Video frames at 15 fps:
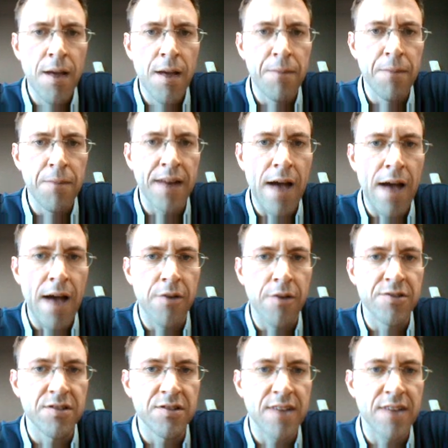But now
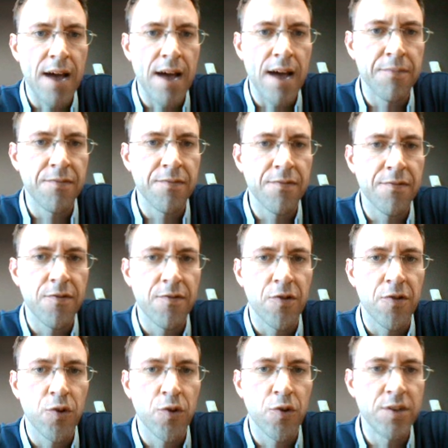there's a tab
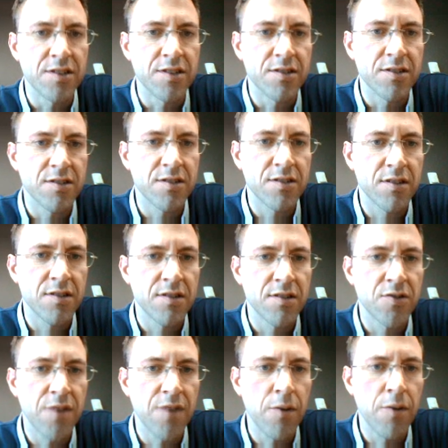for quizzes.
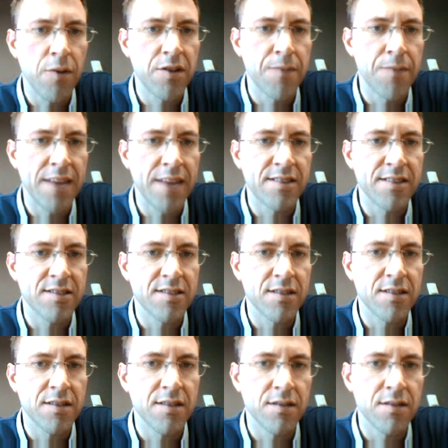So if I wanted to make this
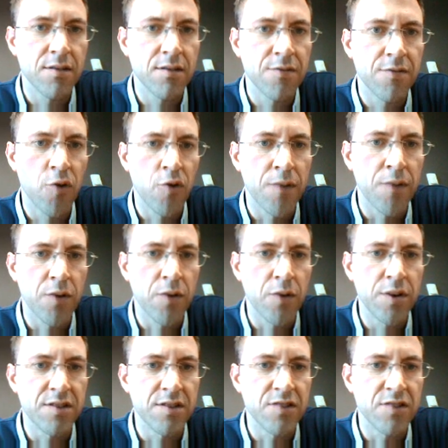form a
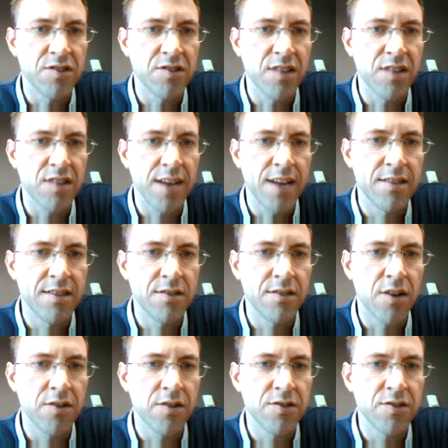quiz, I just
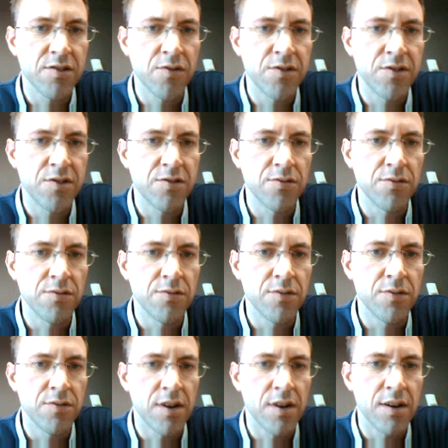toggle this over
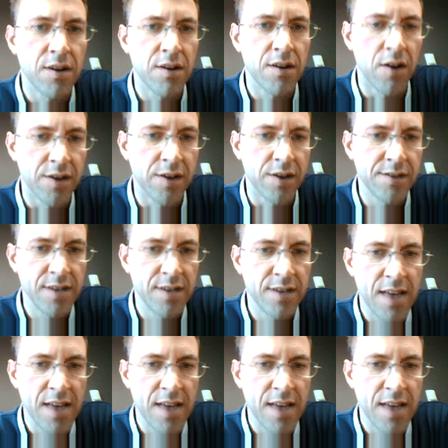to on,